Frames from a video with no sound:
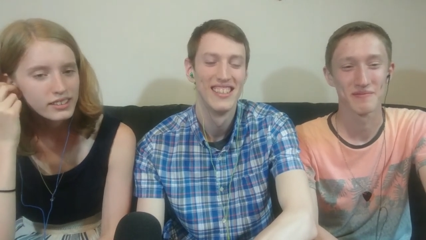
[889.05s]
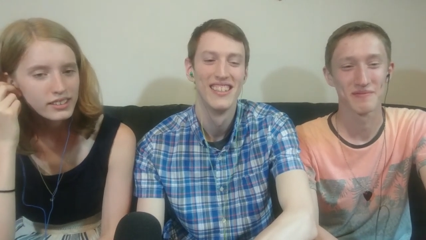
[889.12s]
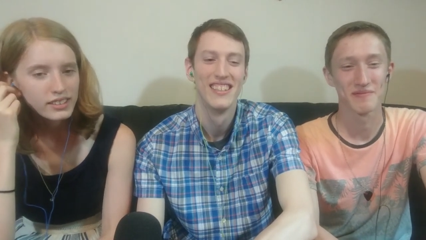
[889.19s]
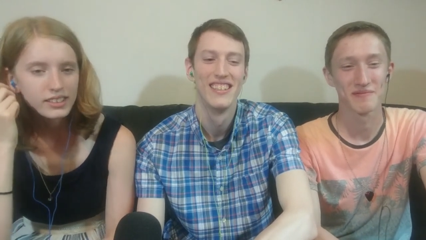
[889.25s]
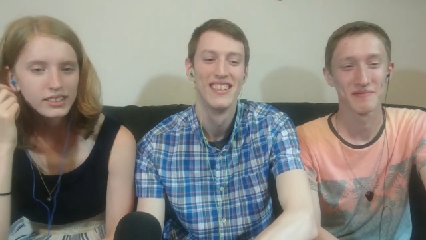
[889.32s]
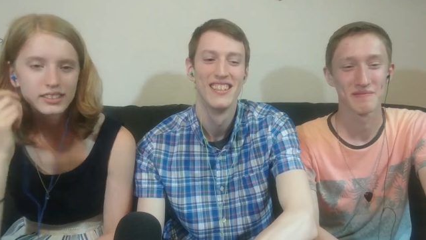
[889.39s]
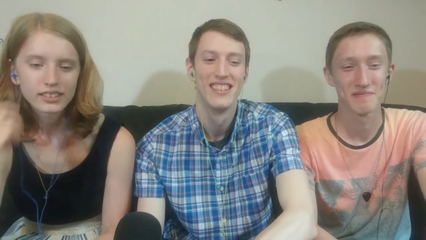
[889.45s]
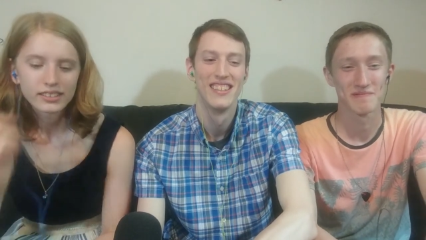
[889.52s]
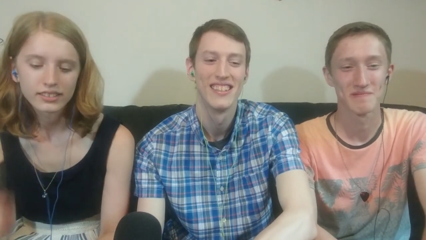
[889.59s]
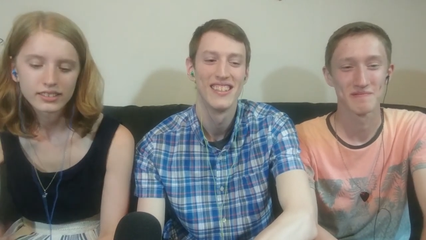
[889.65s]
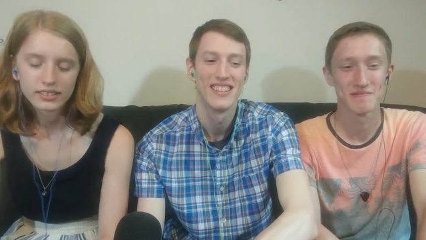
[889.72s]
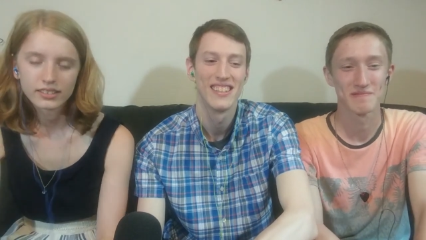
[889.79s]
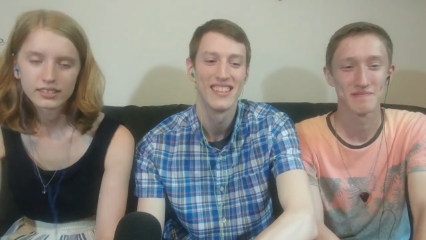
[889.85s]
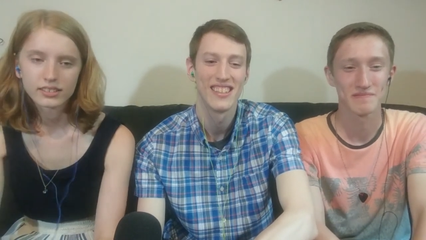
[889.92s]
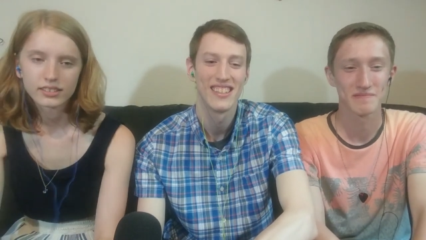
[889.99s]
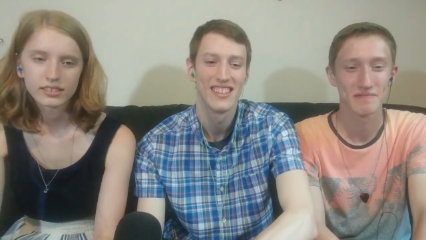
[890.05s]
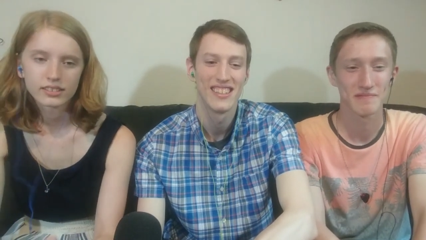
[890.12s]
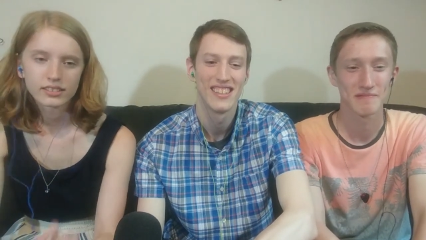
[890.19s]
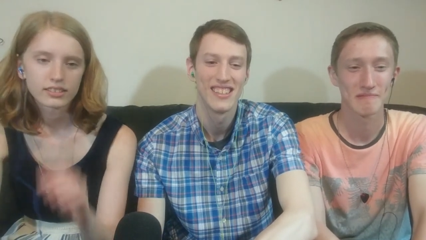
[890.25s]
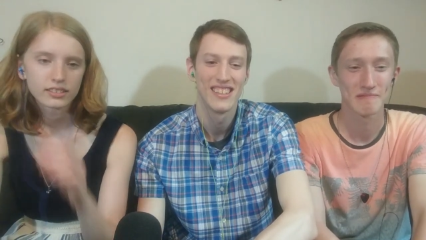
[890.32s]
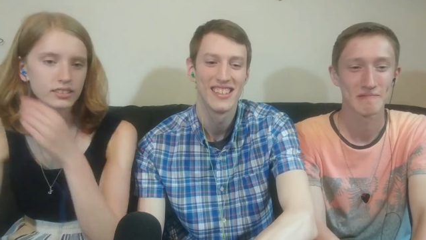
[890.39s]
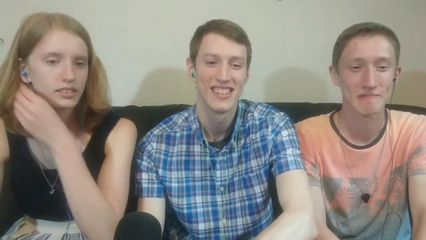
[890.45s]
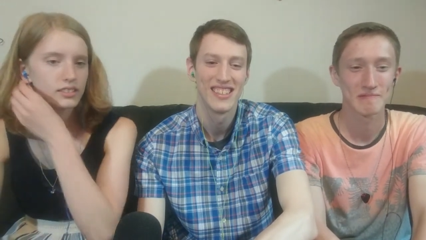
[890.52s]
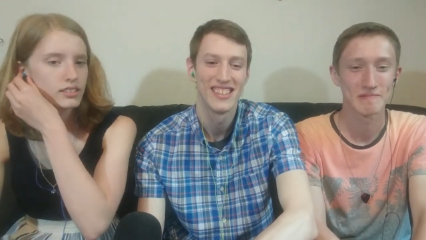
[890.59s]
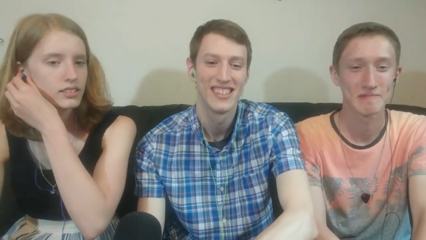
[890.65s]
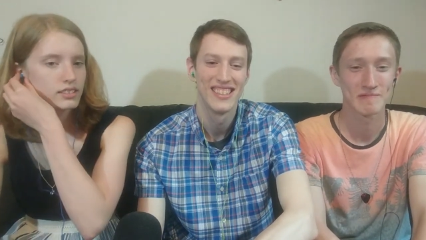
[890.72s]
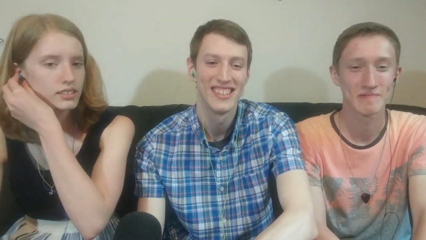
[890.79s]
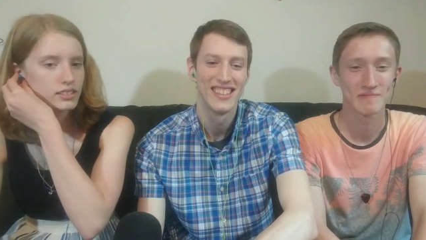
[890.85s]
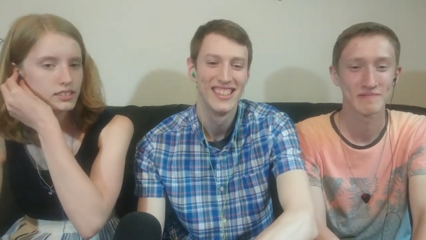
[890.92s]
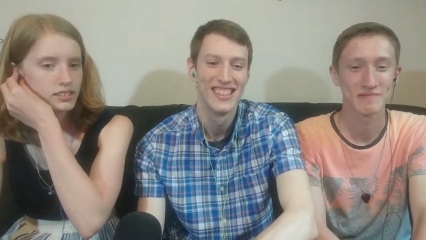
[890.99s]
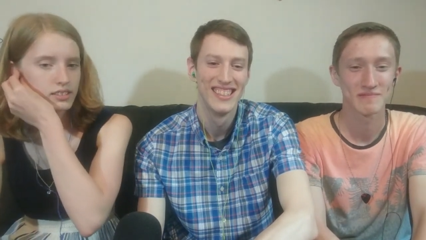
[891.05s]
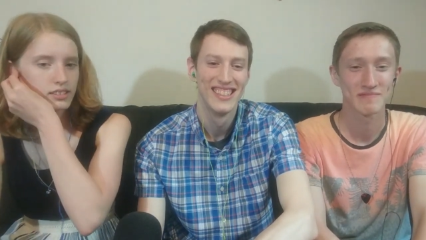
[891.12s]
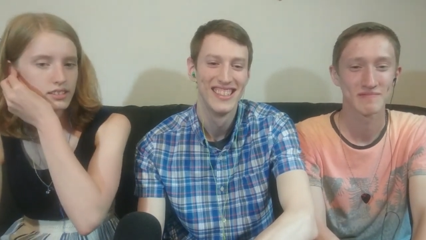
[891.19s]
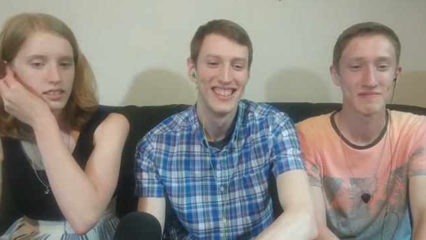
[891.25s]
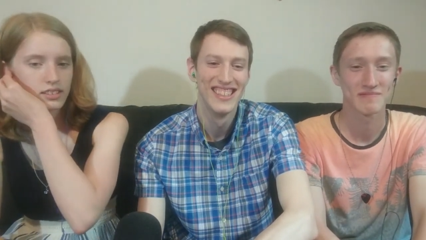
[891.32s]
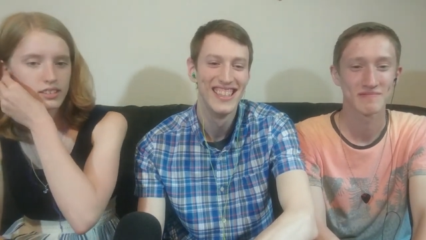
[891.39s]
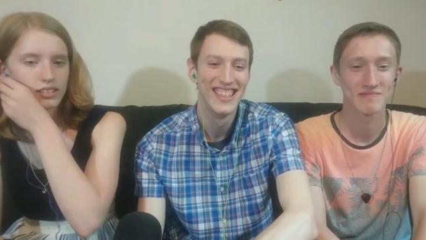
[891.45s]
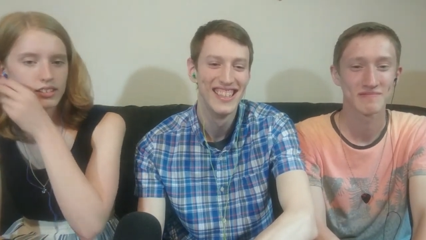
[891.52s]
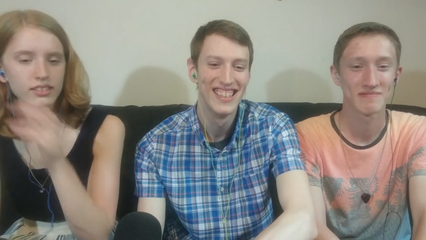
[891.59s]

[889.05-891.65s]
[no speech]